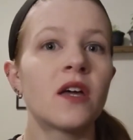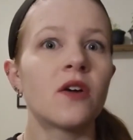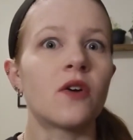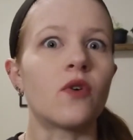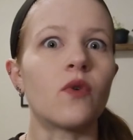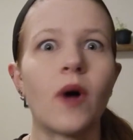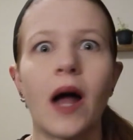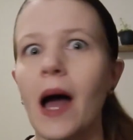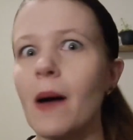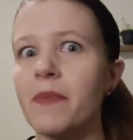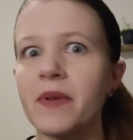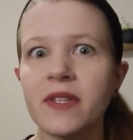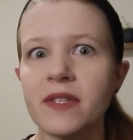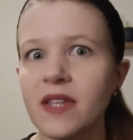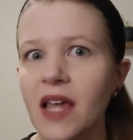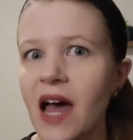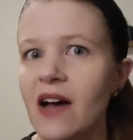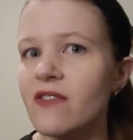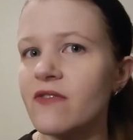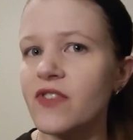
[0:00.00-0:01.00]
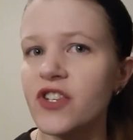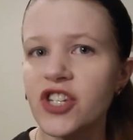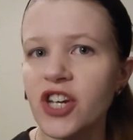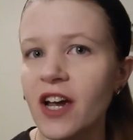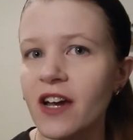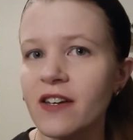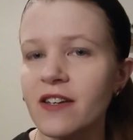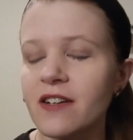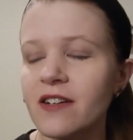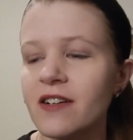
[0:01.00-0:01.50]
who happens to have a
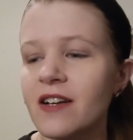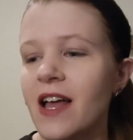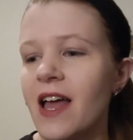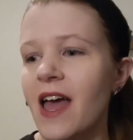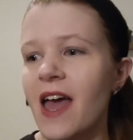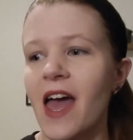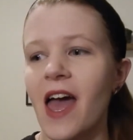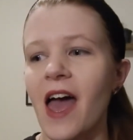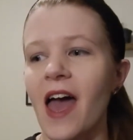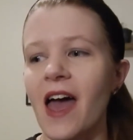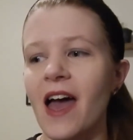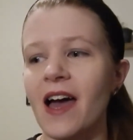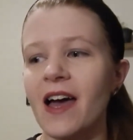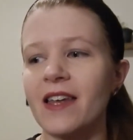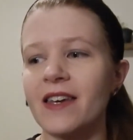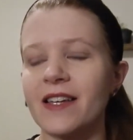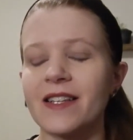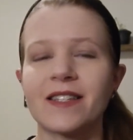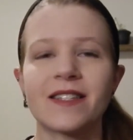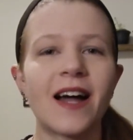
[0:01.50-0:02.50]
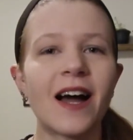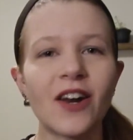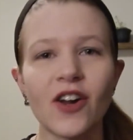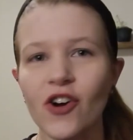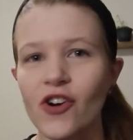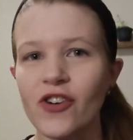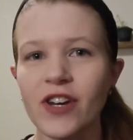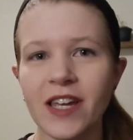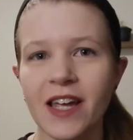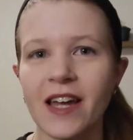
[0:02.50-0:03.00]
vagina, and it's not
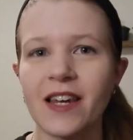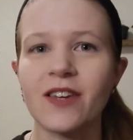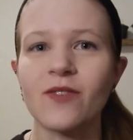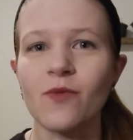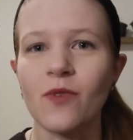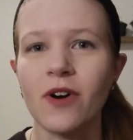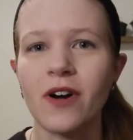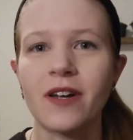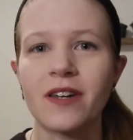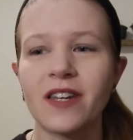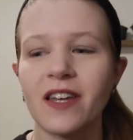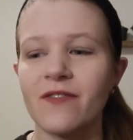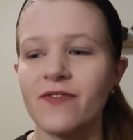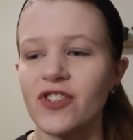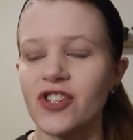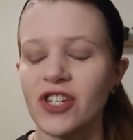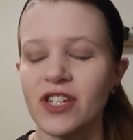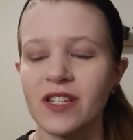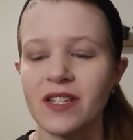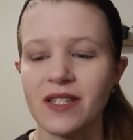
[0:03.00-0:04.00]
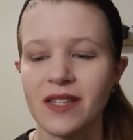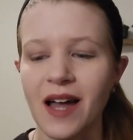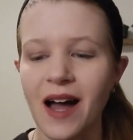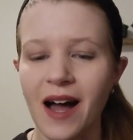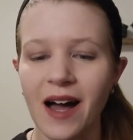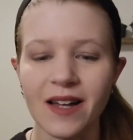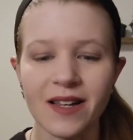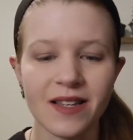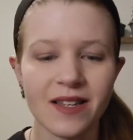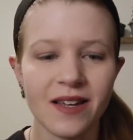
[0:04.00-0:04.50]
hurting anyone if she's
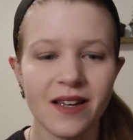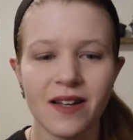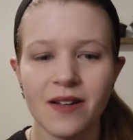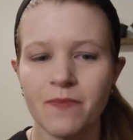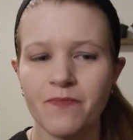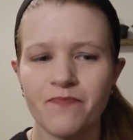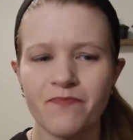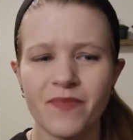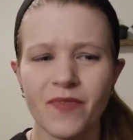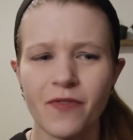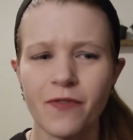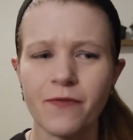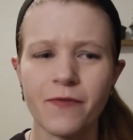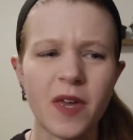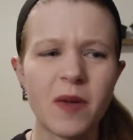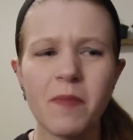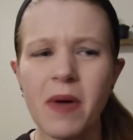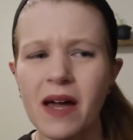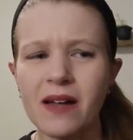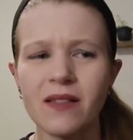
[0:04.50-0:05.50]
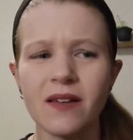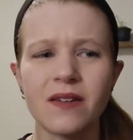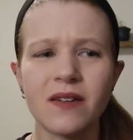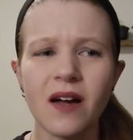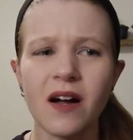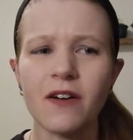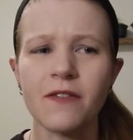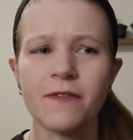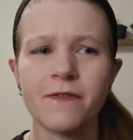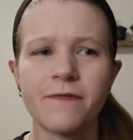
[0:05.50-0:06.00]
not female
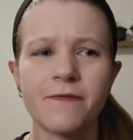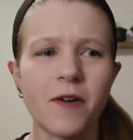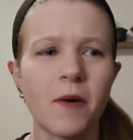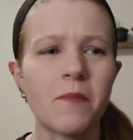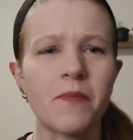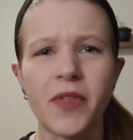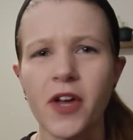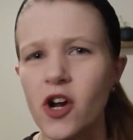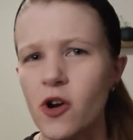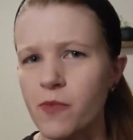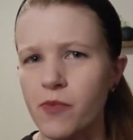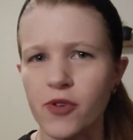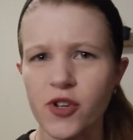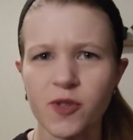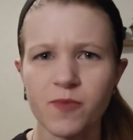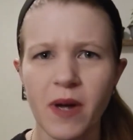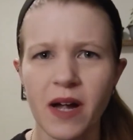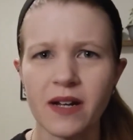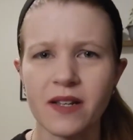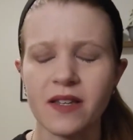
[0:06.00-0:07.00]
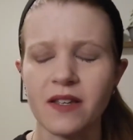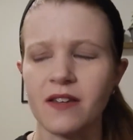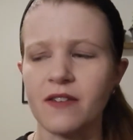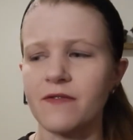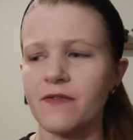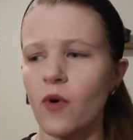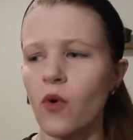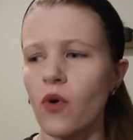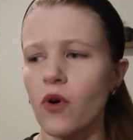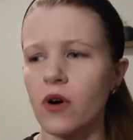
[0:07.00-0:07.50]
enough from their
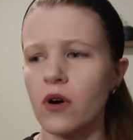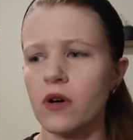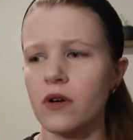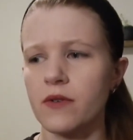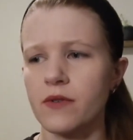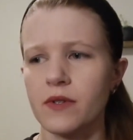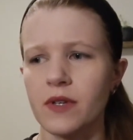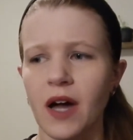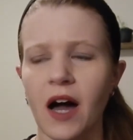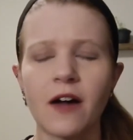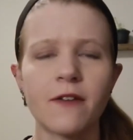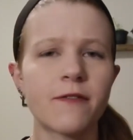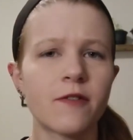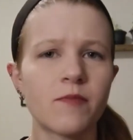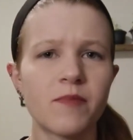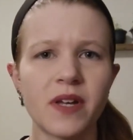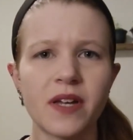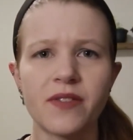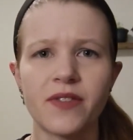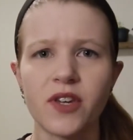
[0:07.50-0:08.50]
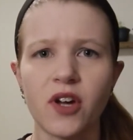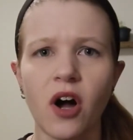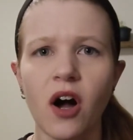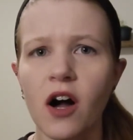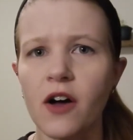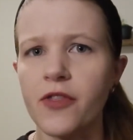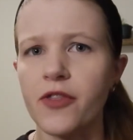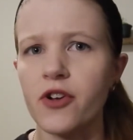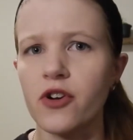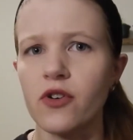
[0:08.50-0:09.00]
perspective, or, God forbid, the
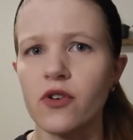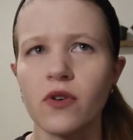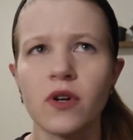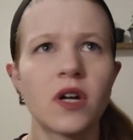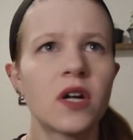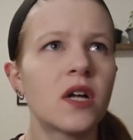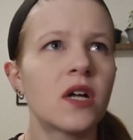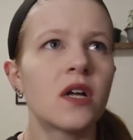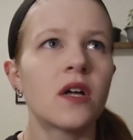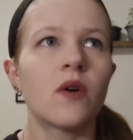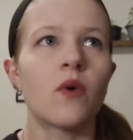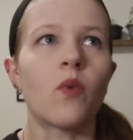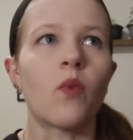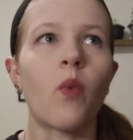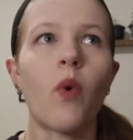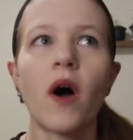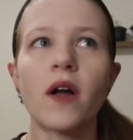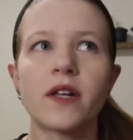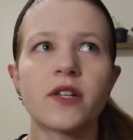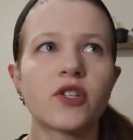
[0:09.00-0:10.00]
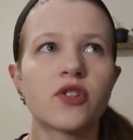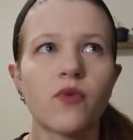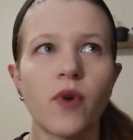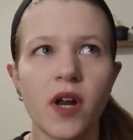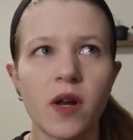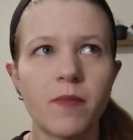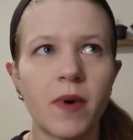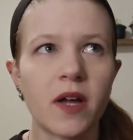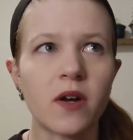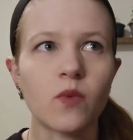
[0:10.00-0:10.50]
author wanted to
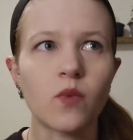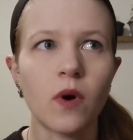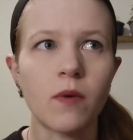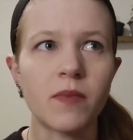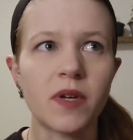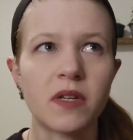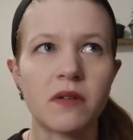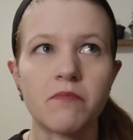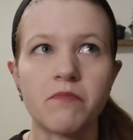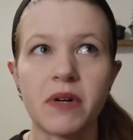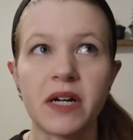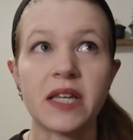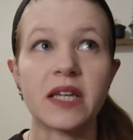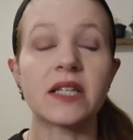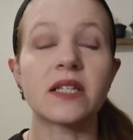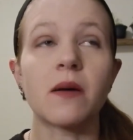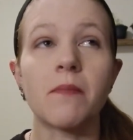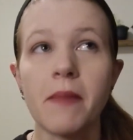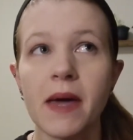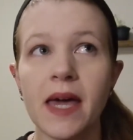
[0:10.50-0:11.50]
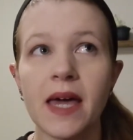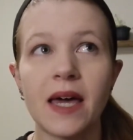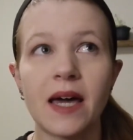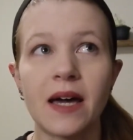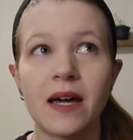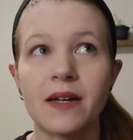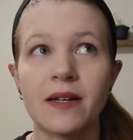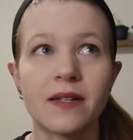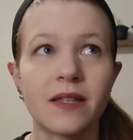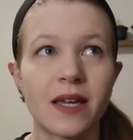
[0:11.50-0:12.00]
write about a woman, but he's a
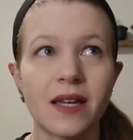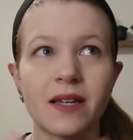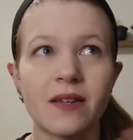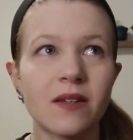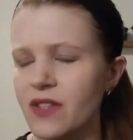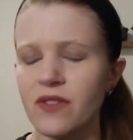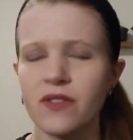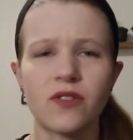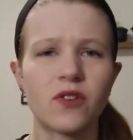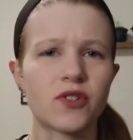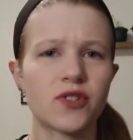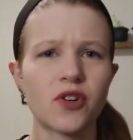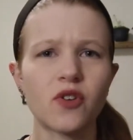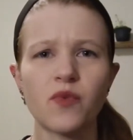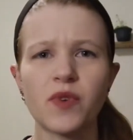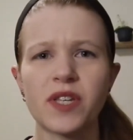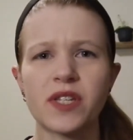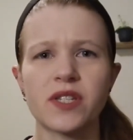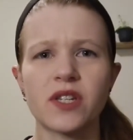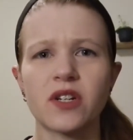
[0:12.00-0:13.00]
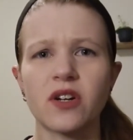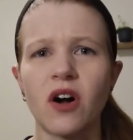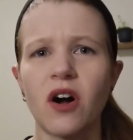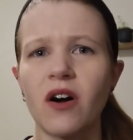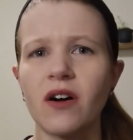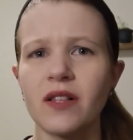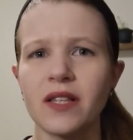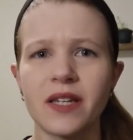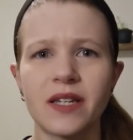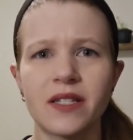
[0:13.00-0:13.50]
man. Like, there's no reason to
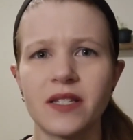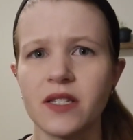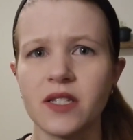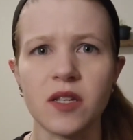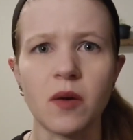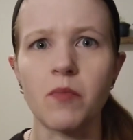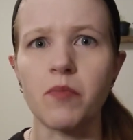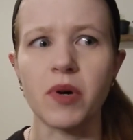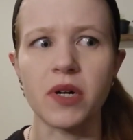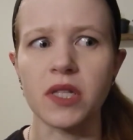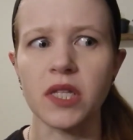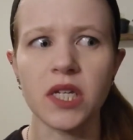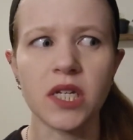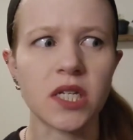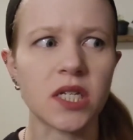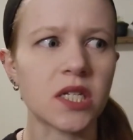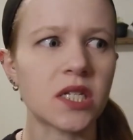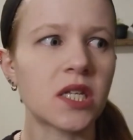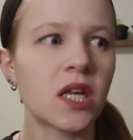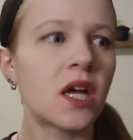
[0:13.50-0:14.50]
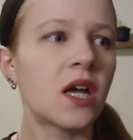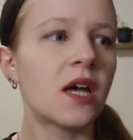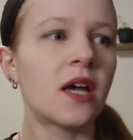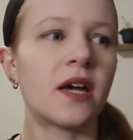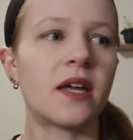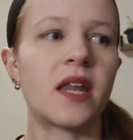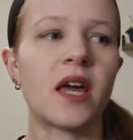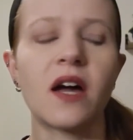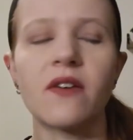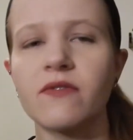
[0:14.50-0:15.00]
call in some police
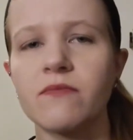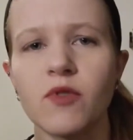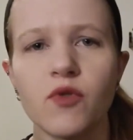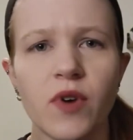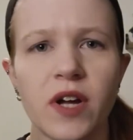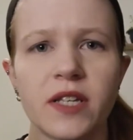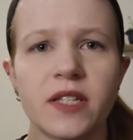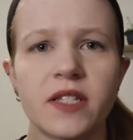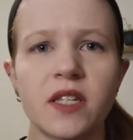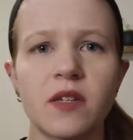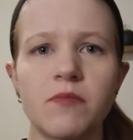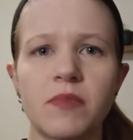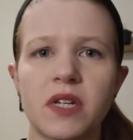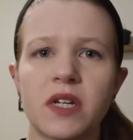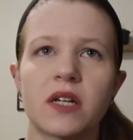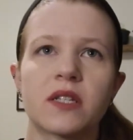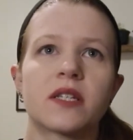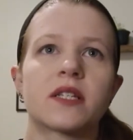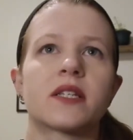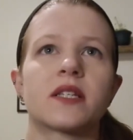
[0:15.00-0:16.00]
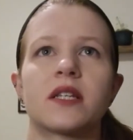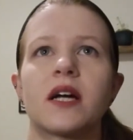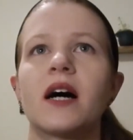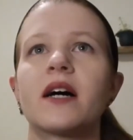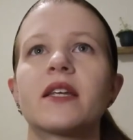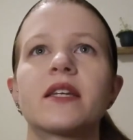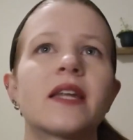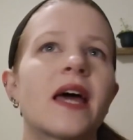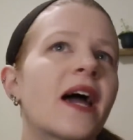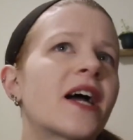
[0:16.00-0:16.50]
and have him arrested because it's
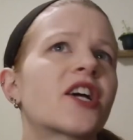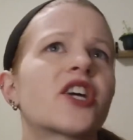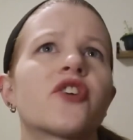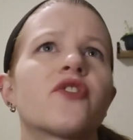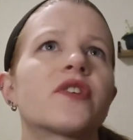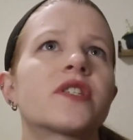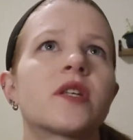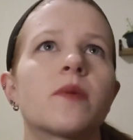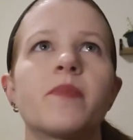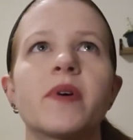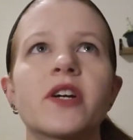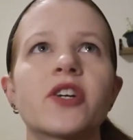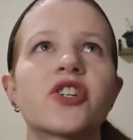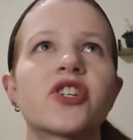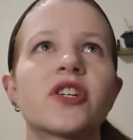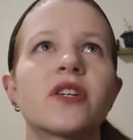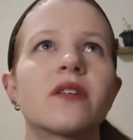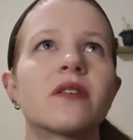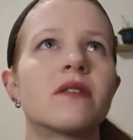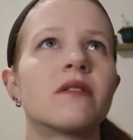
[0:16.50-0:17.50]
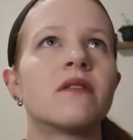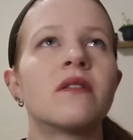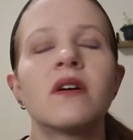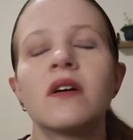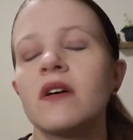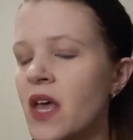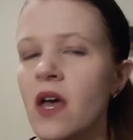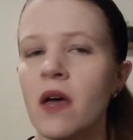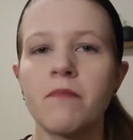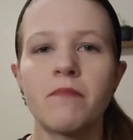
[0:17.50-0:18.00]
not an accurate depiction.
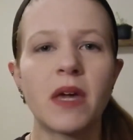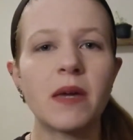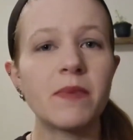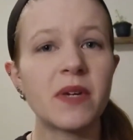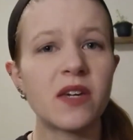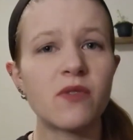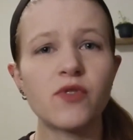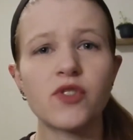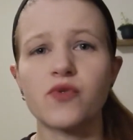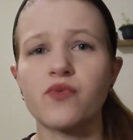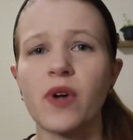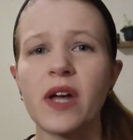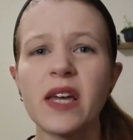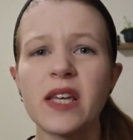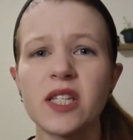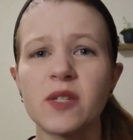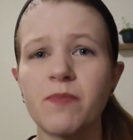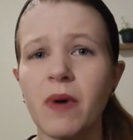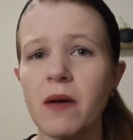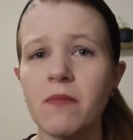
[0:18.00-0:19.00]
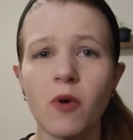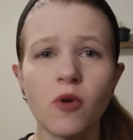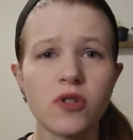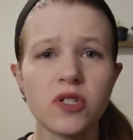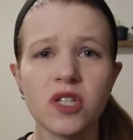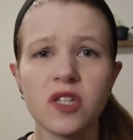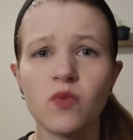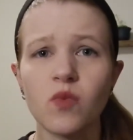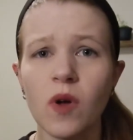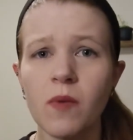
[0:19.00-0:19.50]
Maybe he was raised by
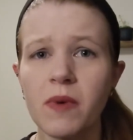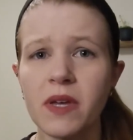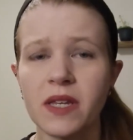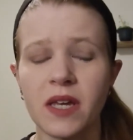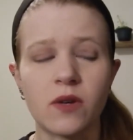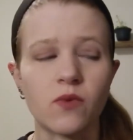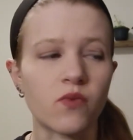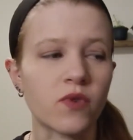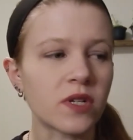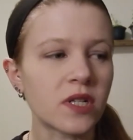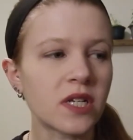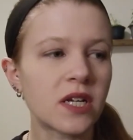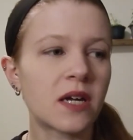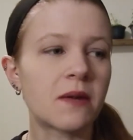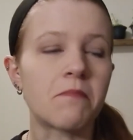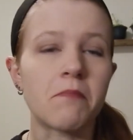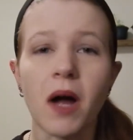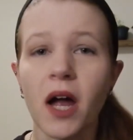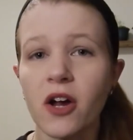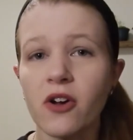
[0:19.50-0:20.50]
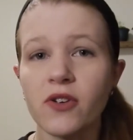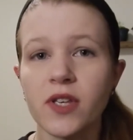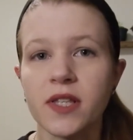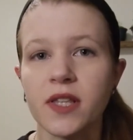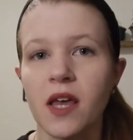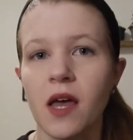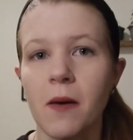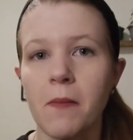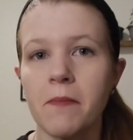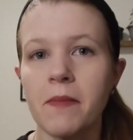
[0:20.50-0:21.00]
mostly women and really admires
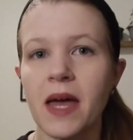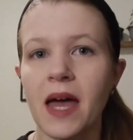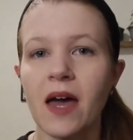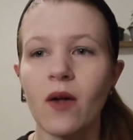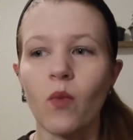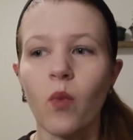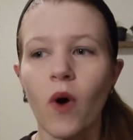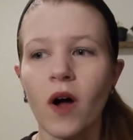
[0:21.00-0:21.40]
them and